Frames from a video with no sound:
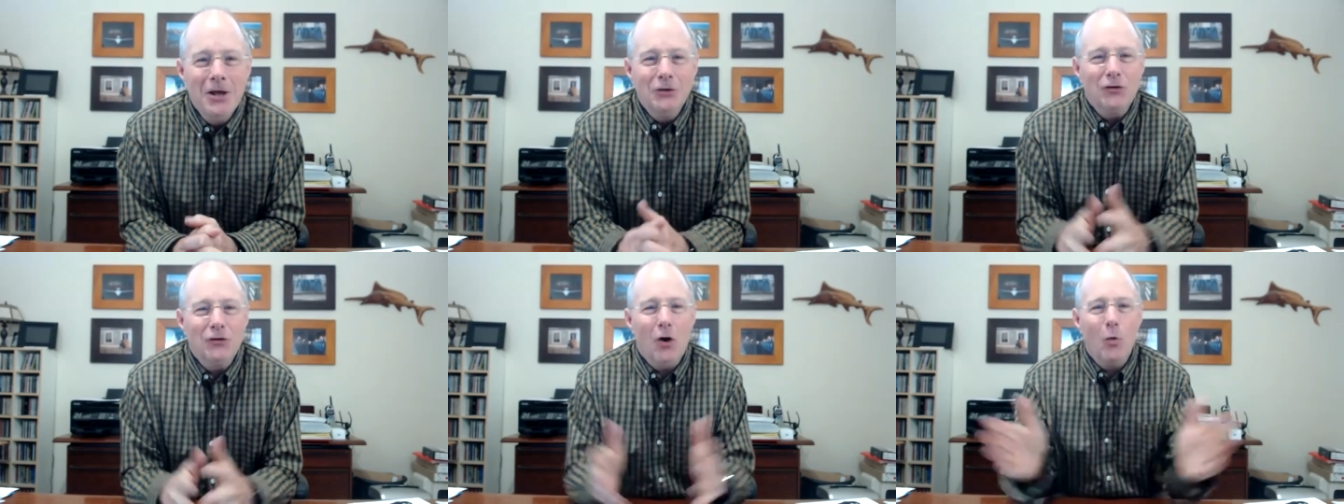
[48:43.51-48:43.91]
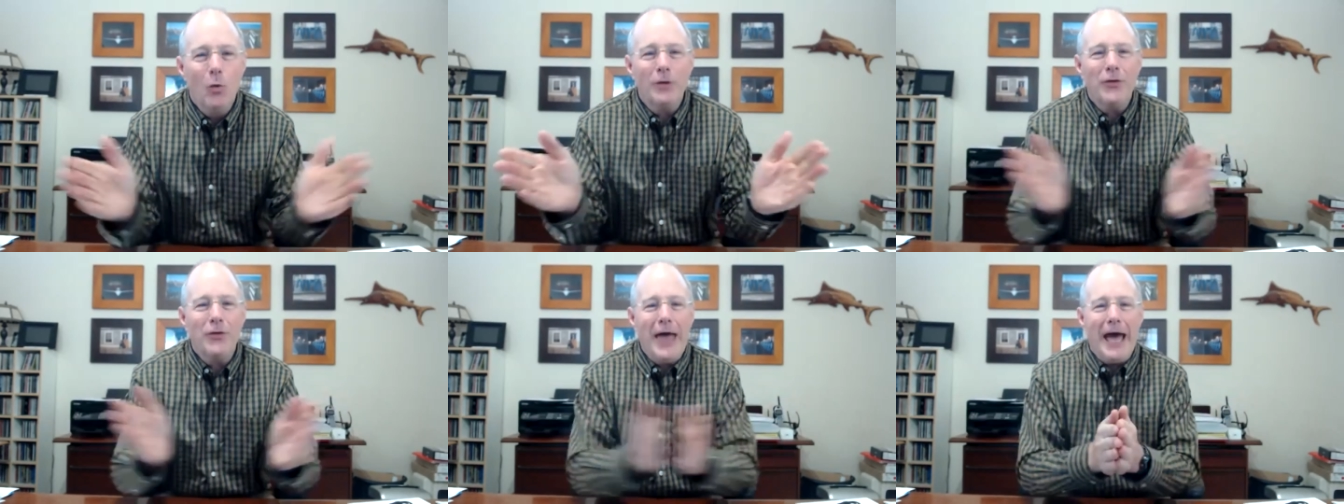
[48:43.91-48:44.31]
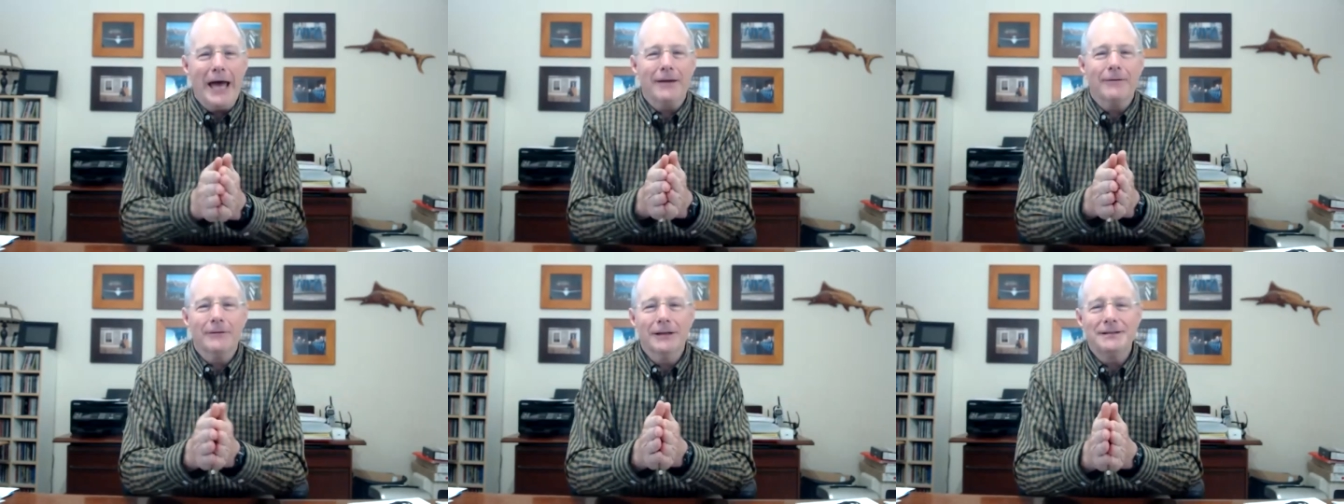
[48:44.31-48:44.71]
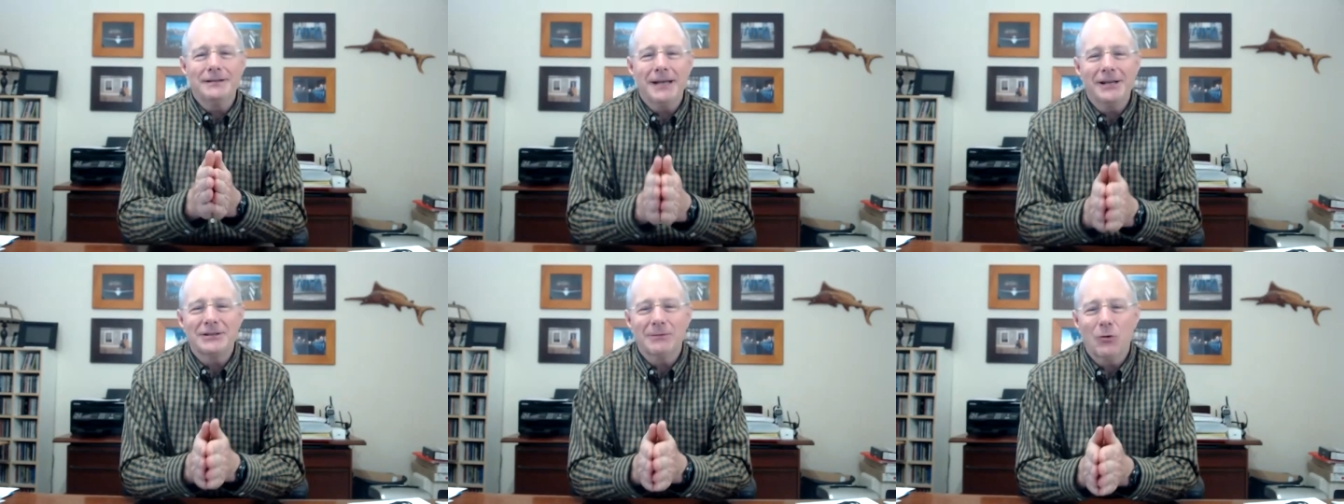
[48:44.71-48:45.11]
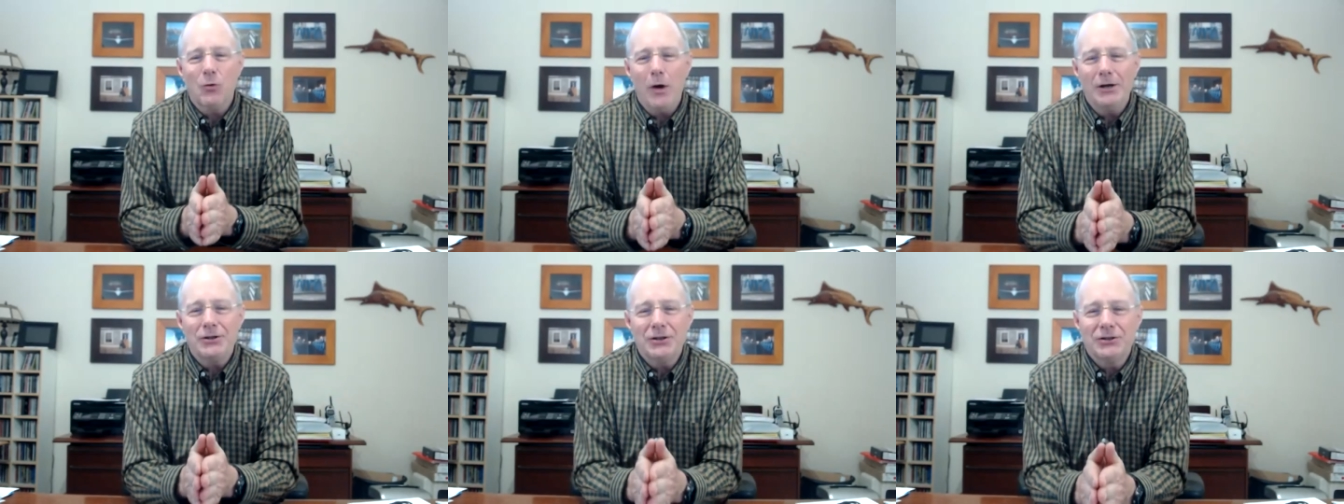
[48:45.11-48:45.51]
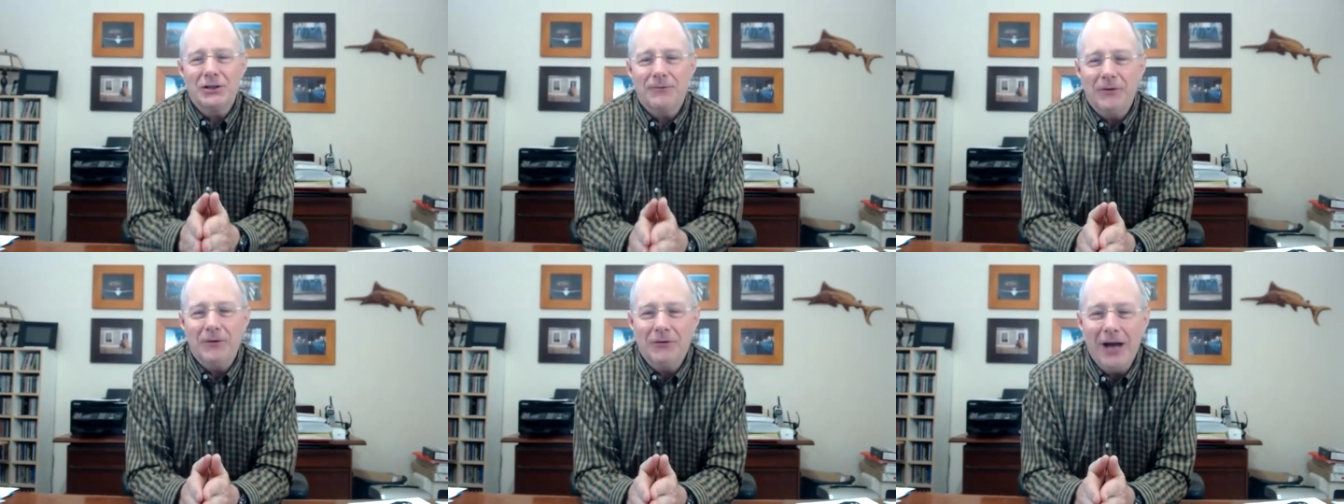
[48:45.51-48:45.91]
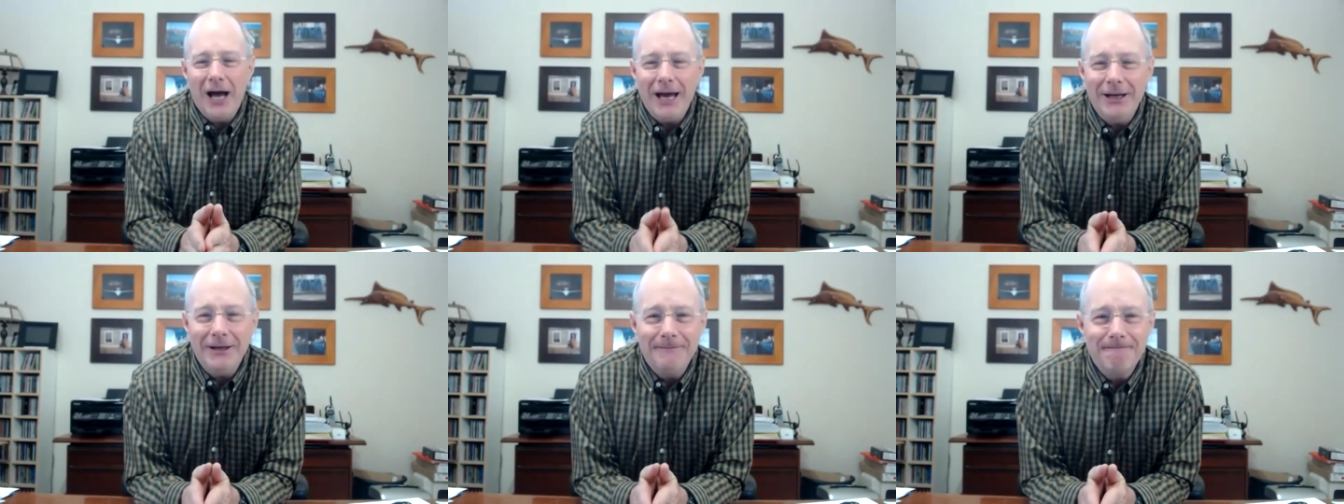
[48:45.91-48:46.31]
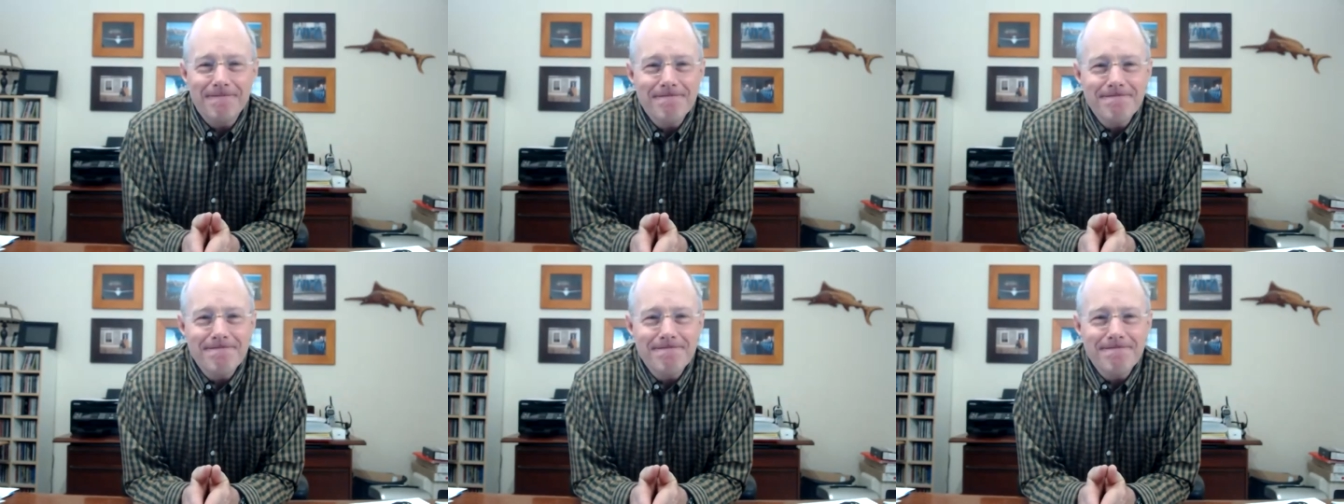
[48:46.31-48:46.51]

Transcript: So with that, let's take some questions if you've got it.